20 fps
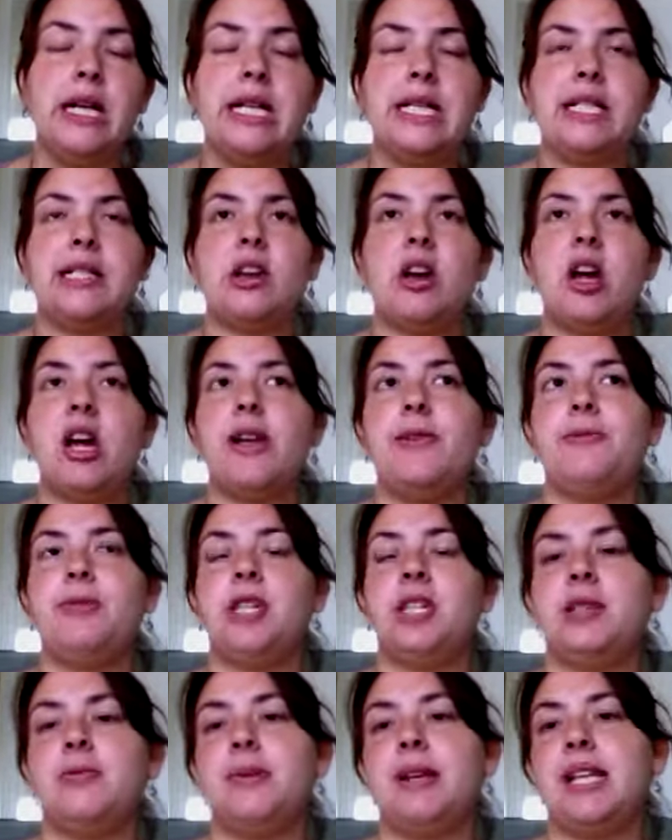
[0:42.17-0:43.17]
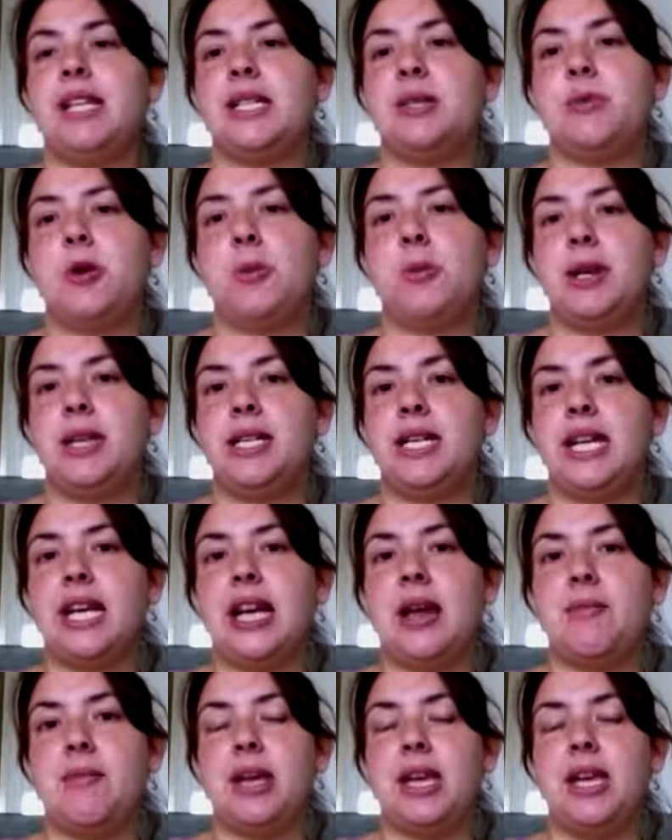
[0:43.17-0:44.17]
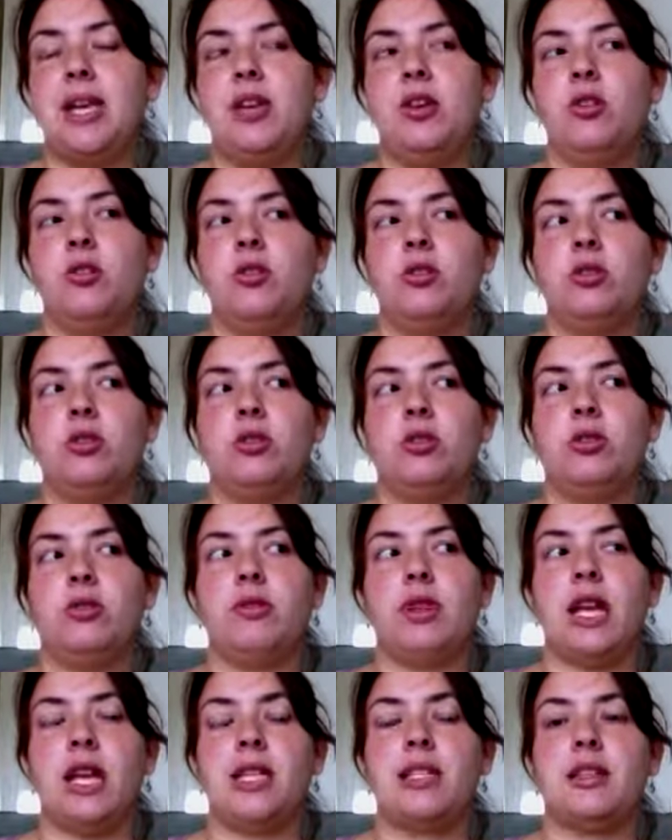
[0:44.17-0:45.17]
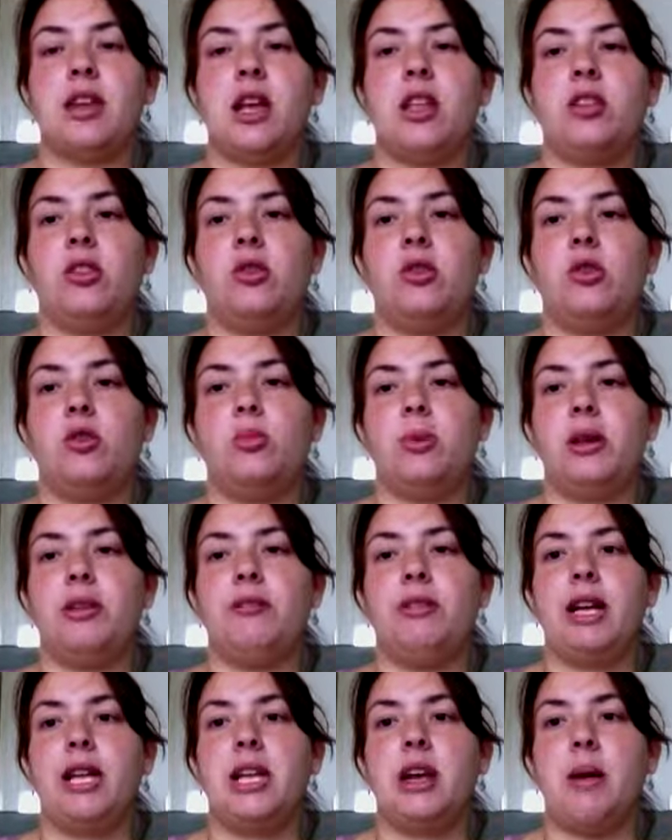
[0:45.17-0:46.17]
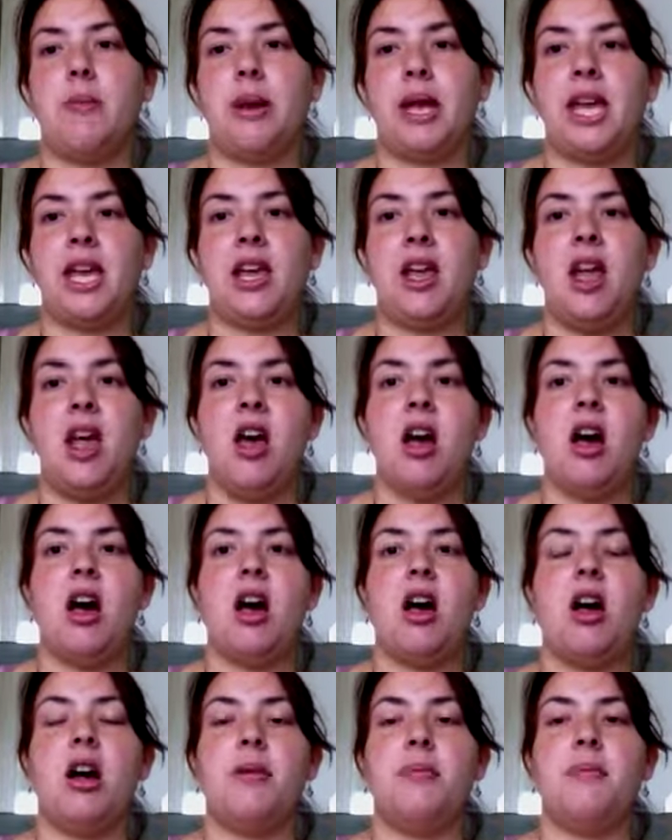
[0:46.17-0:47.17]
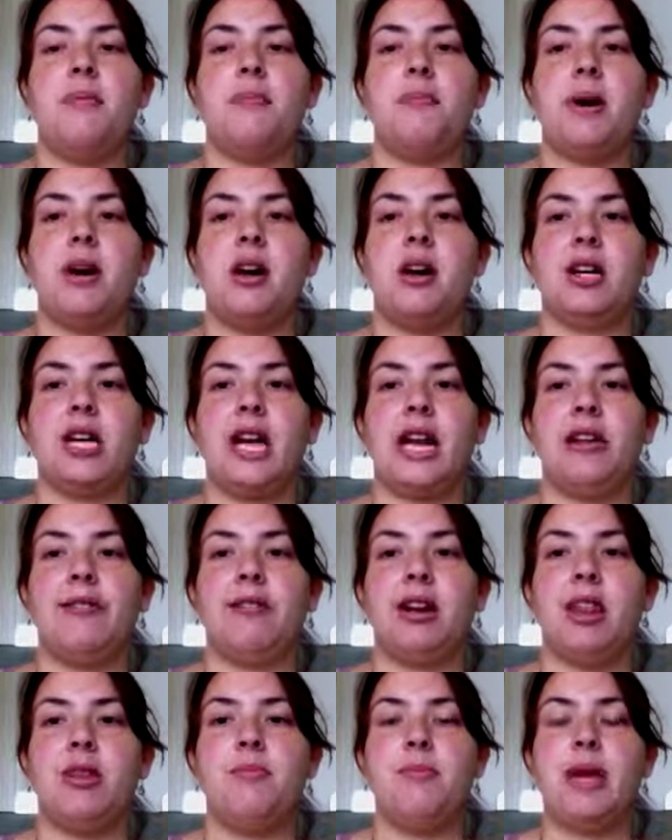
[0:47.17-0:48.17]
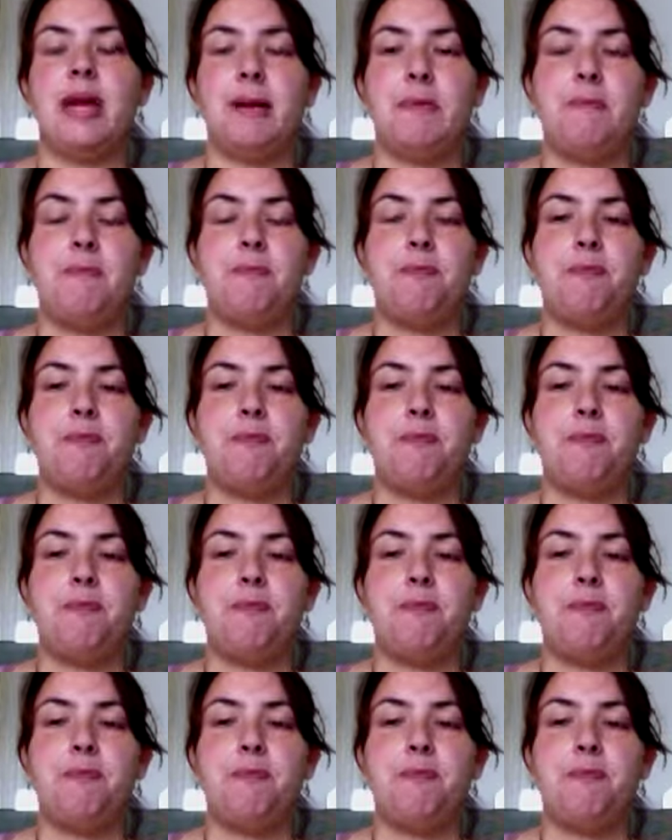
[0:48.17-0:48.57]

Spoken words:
So I've just been experimenting and making all sorts of things that I thought would be really yummy, but getting rid of the meat.